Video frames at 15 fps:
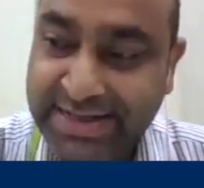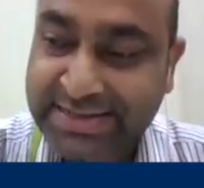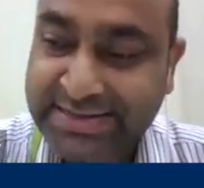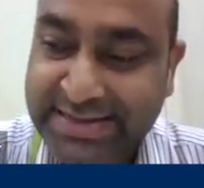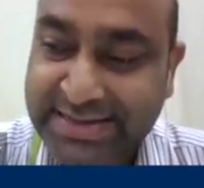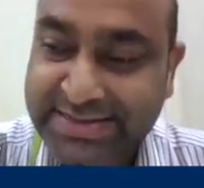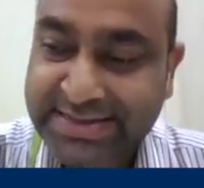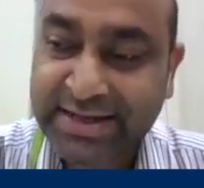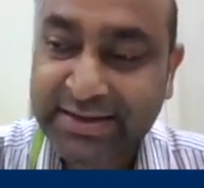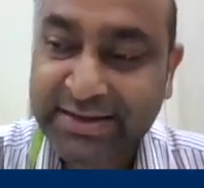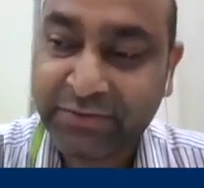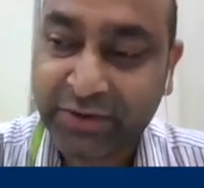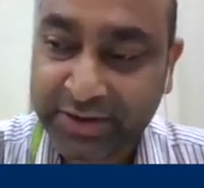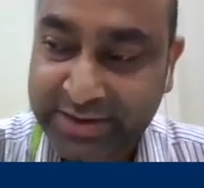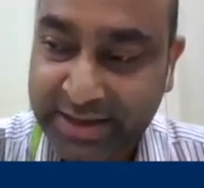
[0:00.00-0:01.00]
necessary
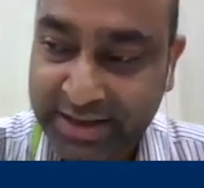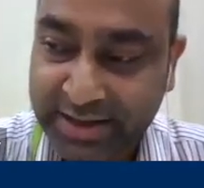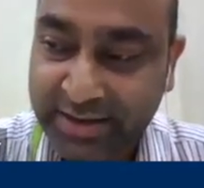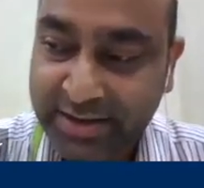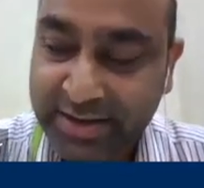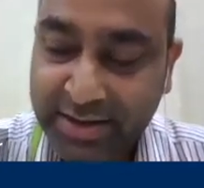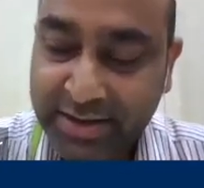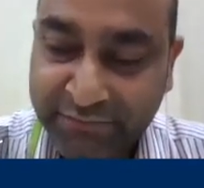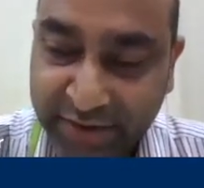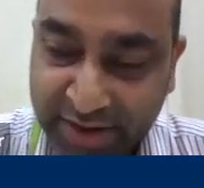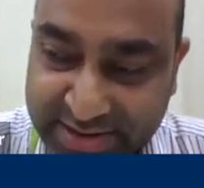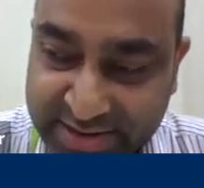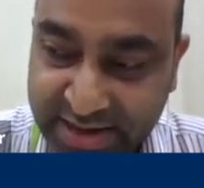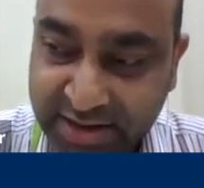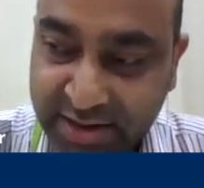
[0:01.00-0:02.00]
for the
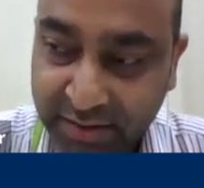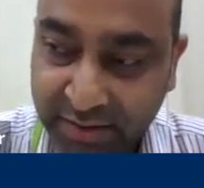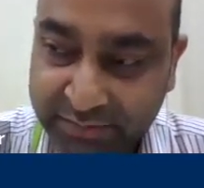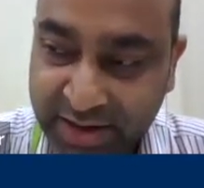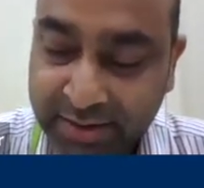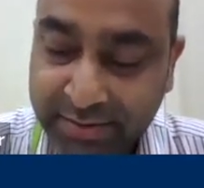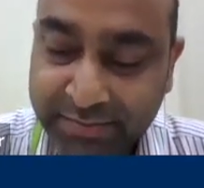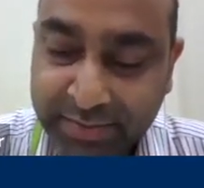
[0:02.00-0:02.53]
functioning of the